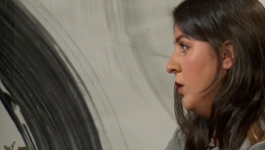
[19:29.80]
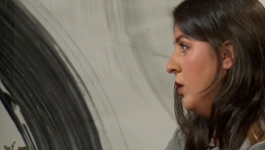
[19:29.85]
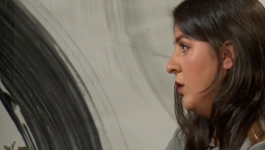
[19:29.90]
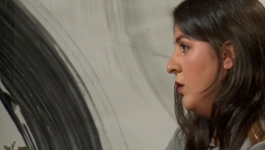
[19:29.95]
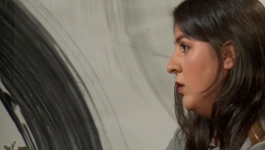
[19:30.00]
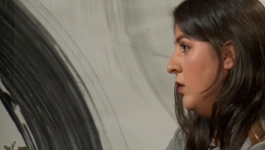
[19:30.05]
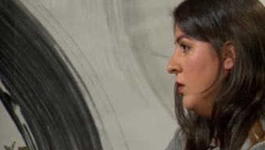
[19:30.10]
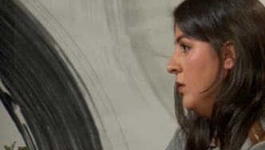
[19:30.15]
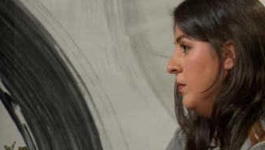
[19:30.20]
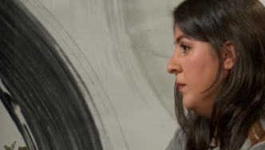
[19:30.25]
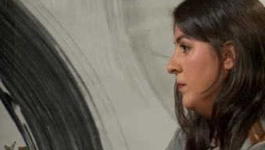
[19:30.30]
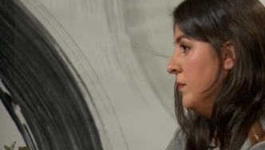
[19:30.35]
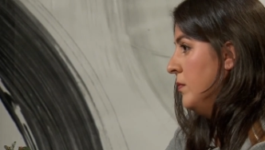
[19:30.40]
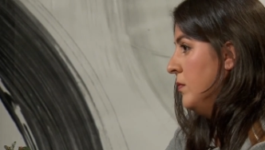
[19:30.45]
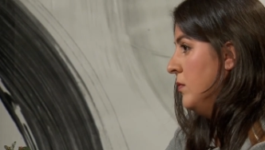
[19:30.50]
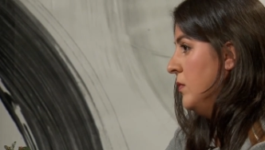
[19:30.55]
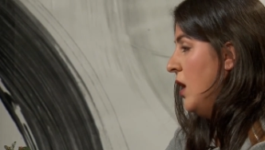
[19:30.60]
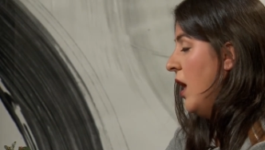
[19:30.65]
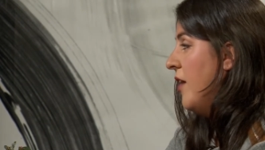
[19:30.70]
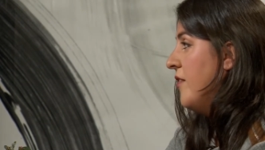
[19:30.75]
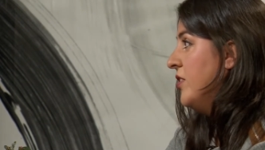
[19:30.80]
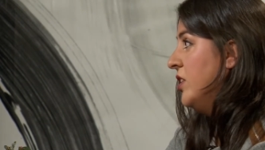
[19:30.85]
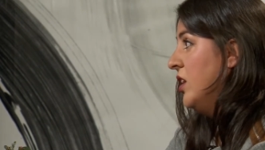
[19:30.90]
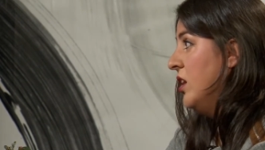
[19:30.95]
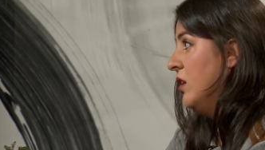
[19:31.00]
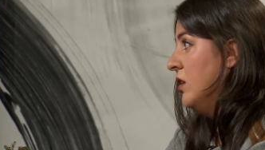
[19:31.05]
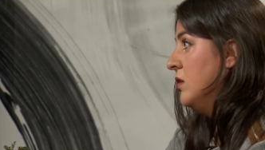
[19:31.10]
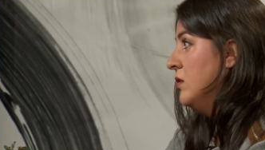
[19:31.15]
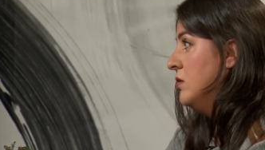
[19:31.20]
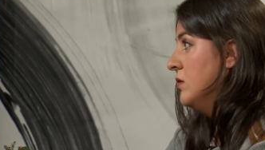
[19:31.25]
um,
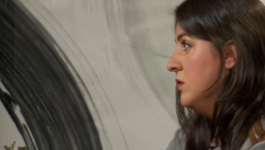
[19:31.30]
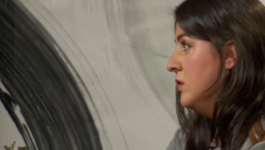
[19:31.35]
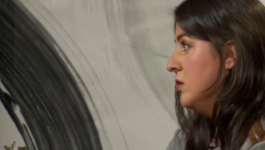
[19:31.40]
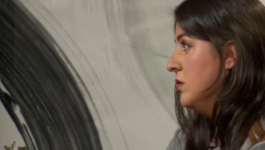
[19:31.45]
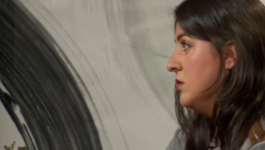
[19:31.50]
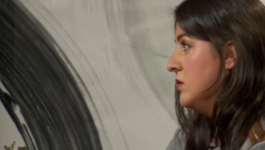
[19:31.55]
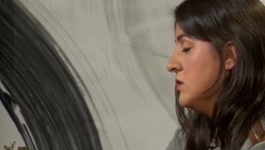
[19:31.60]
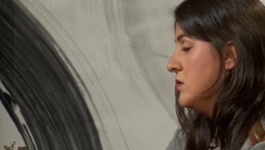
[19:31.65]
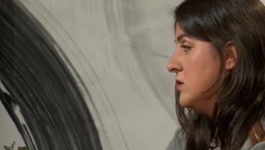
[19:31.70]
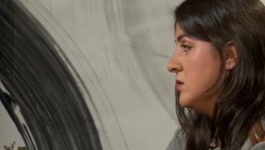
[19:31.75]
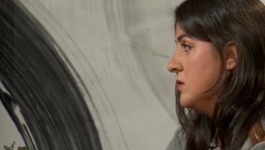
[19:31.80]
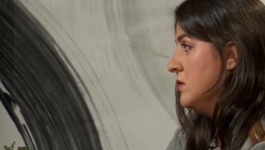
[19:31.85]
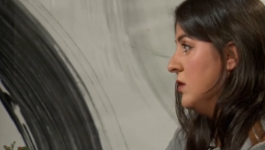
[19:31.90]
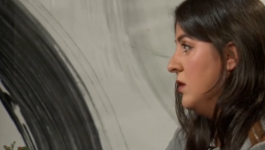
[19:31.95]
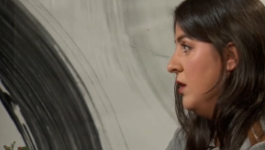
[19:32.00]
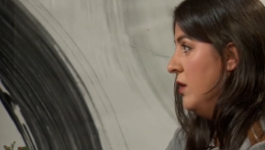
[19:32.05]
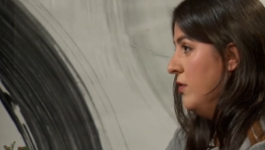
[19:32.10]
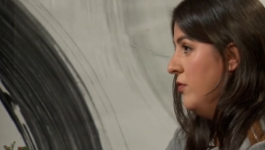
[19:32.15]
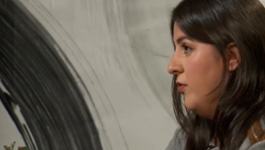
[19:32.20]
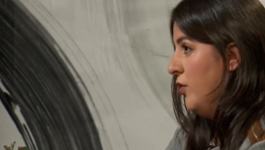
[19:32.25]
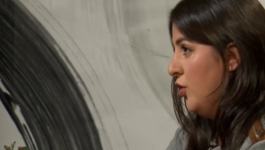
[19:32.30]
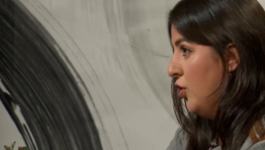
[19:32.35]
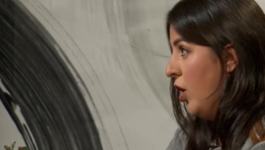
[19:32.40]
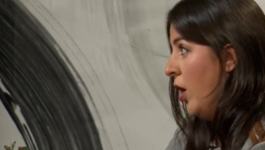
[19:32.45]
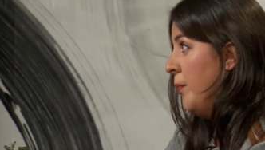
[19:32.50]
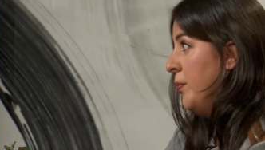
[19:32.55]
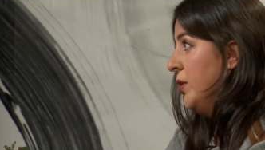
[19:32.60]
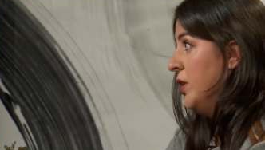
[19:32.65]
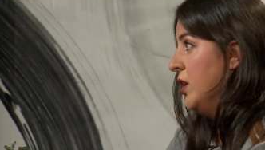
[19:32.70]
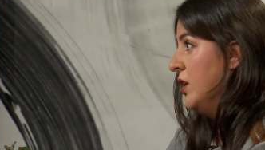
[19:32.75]
navigate this very
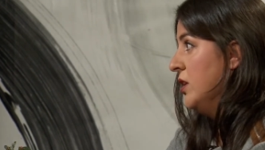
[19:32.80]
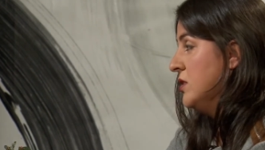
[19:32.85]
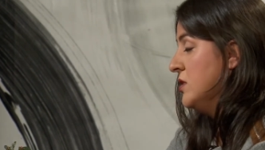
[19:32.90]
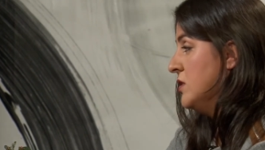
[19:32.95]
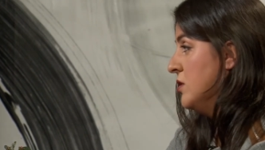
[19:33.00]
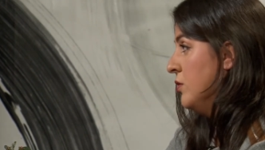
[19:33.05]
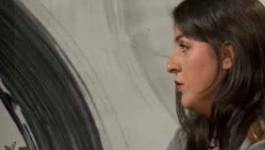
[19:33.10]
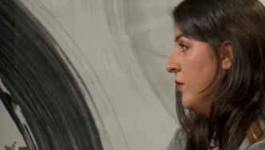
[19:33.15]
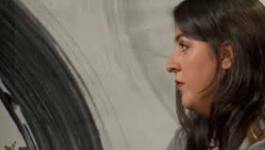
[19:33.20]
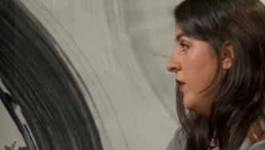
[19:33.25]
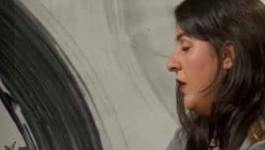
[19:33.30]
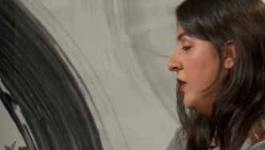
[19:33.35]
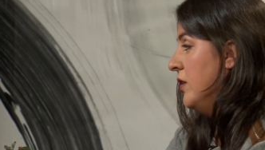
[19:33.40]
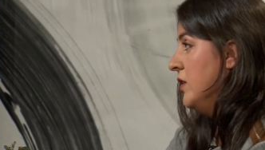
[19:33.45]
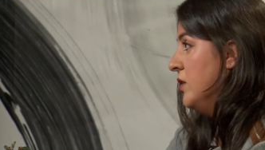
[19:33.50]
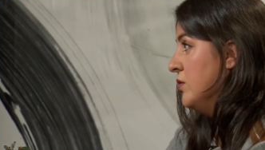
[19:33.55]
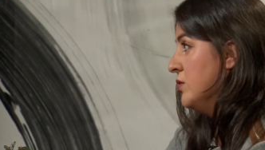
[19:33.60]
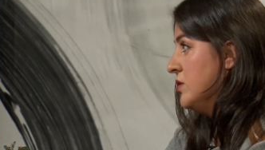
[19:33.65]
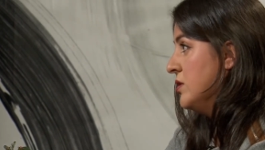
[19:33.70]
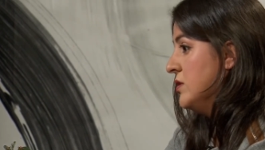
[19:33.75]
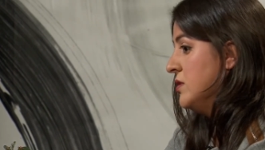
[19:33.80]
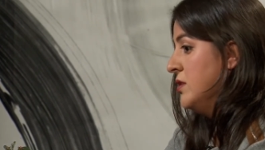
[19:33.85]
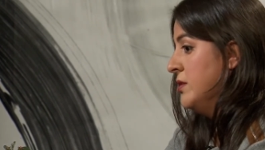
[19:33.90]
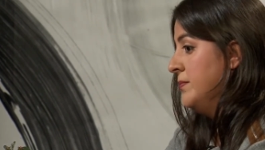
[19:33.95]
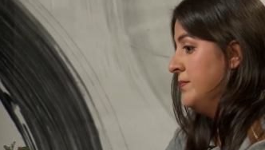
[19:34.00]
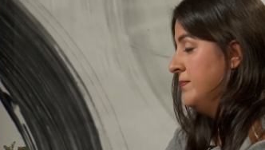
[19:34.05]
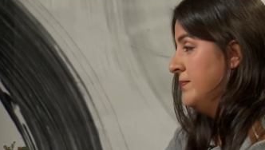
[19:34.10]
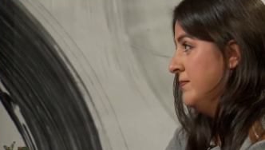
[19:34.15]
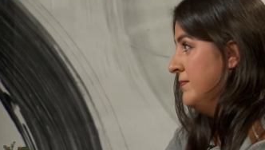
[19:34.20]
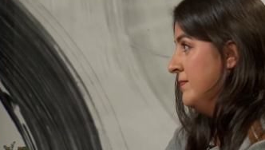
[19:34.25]
complicated Silicon Valley ecosystem.
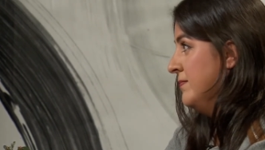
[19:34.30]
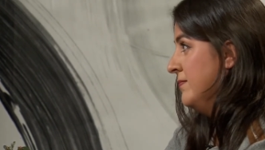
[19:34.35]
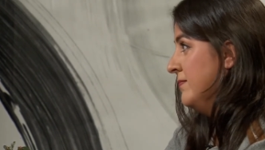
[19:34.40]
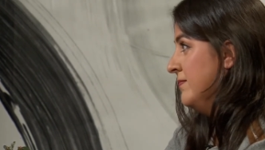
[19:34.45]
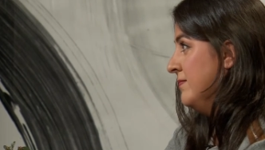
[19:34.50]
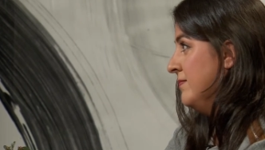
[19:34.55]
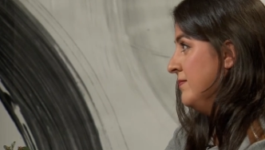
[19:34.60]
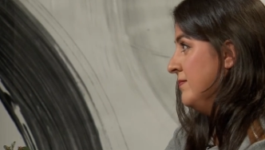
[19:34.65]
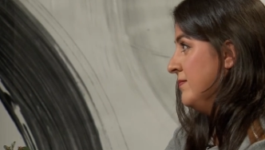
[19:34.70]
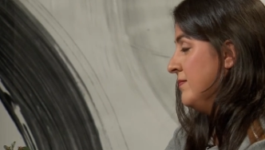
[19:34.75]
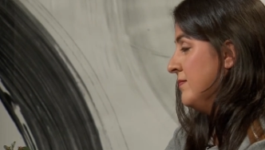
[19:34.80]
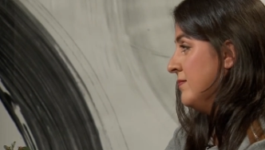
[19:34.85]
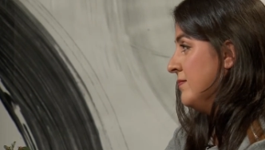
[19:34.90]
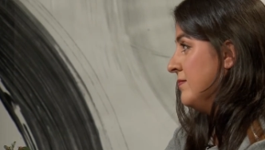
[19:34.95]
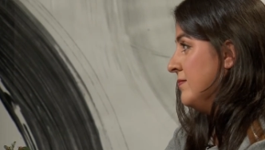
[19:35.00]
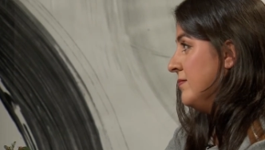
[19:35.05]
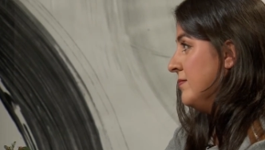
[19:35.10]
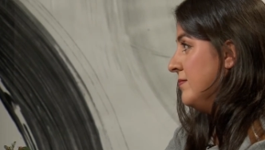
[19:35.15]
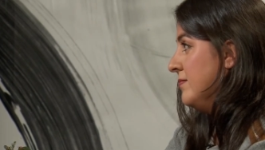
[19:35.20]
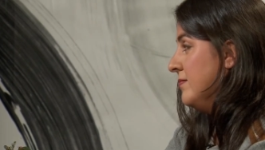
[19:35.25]
And your